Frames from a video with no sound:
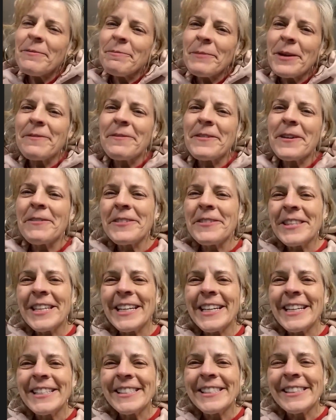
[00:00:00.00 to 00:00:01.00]
My favorite
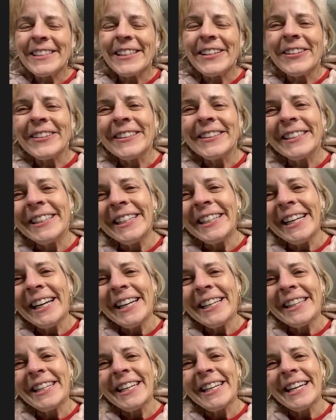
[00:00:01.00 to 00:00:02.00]
thing is to call the
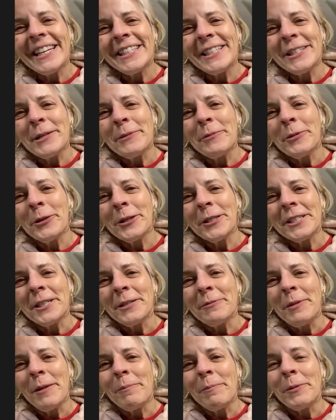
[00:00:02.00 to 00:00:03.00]

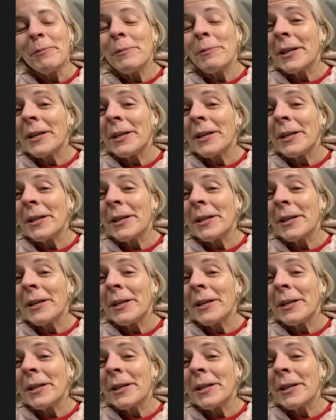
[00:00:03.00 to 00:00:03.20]
anti-abortion people,